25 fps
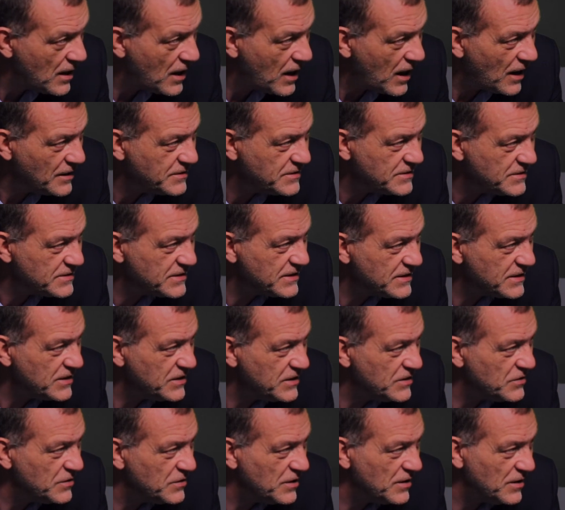I just think
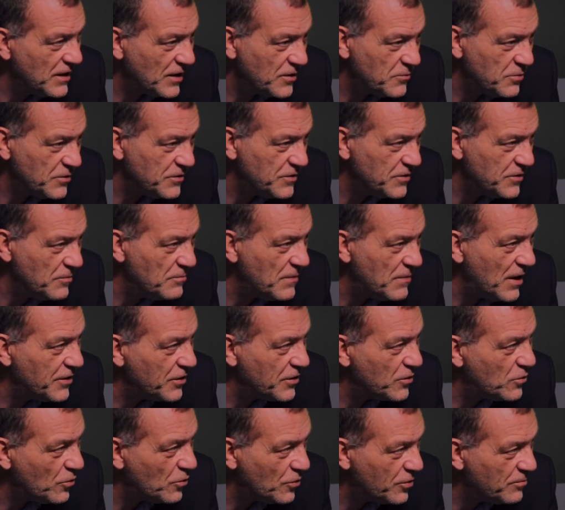that with the amount
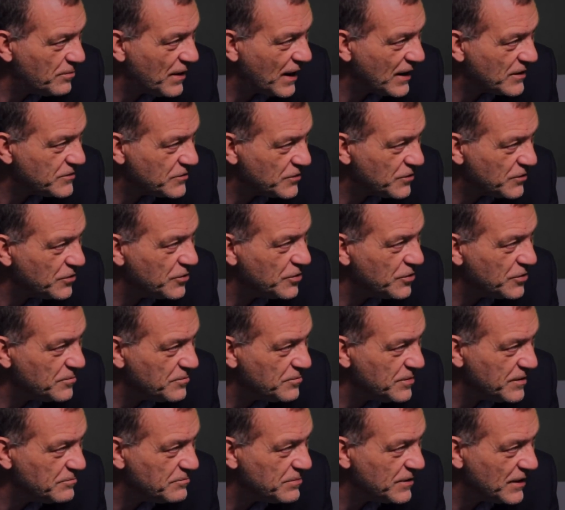of quarterbacks that are going to
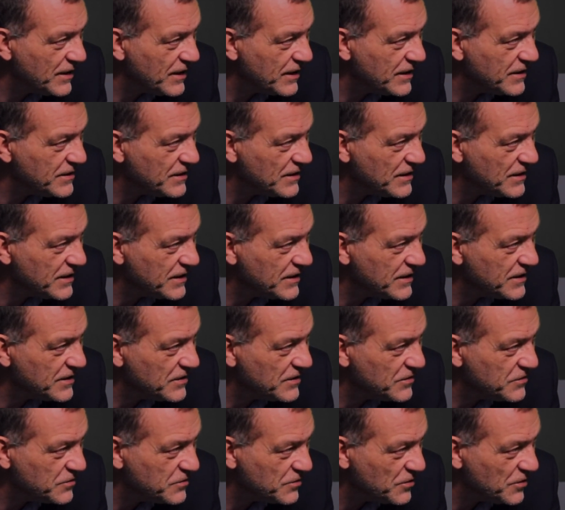be playing in the league
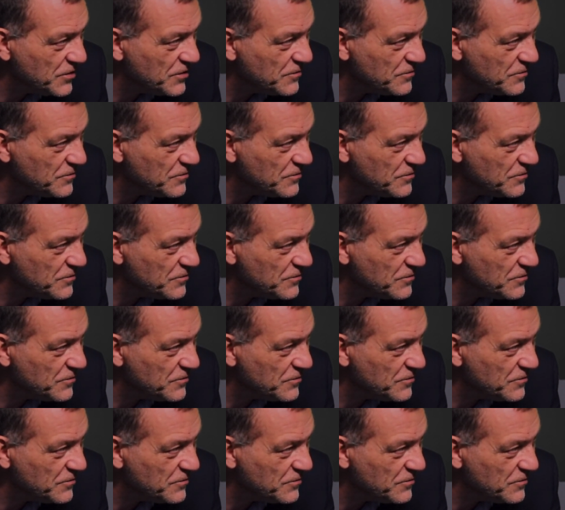this year,